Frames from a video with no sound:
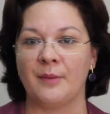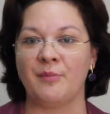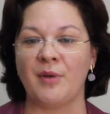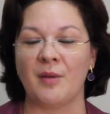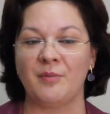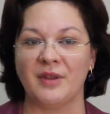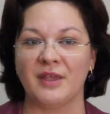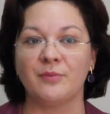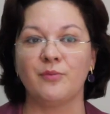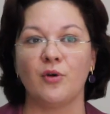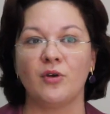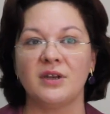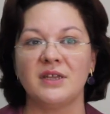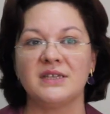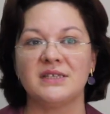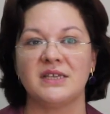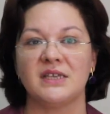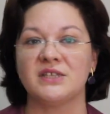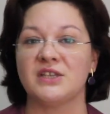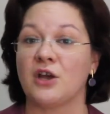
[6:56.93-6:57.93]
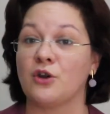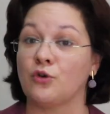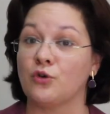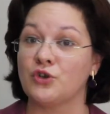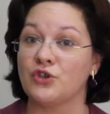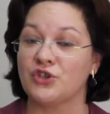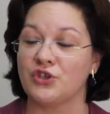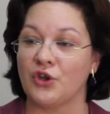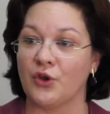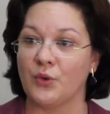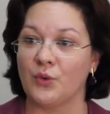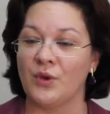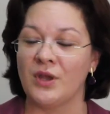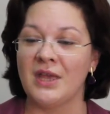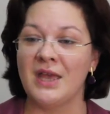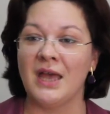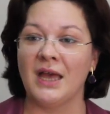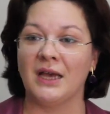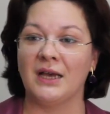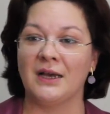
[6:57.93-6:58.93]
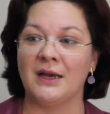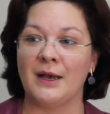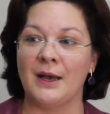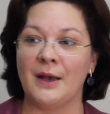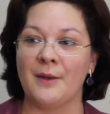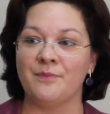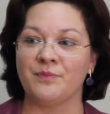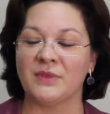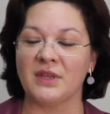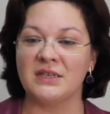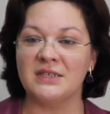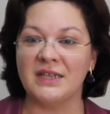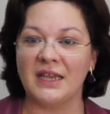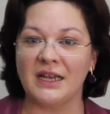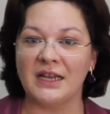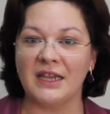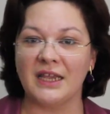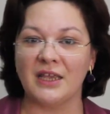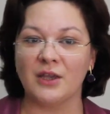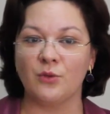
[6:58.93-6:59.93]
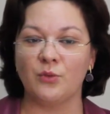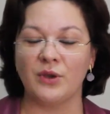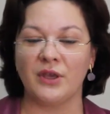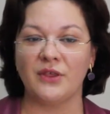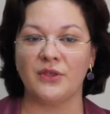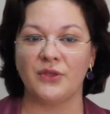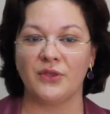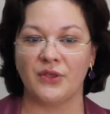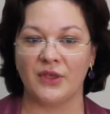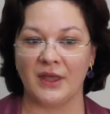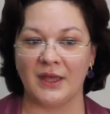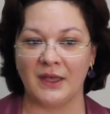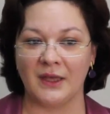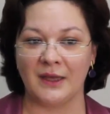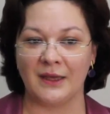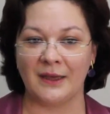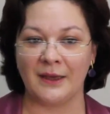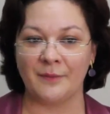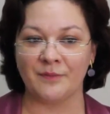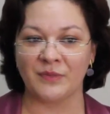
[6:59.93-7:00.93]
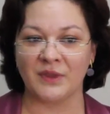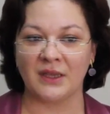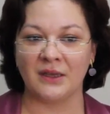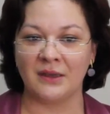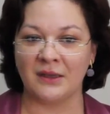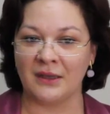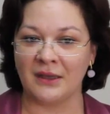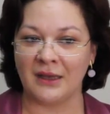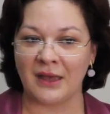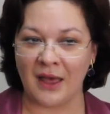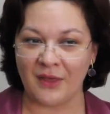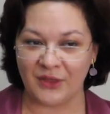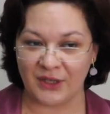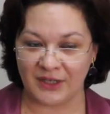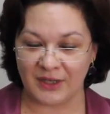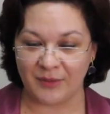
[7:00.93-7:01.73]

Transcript: Public Policies are also dealing with other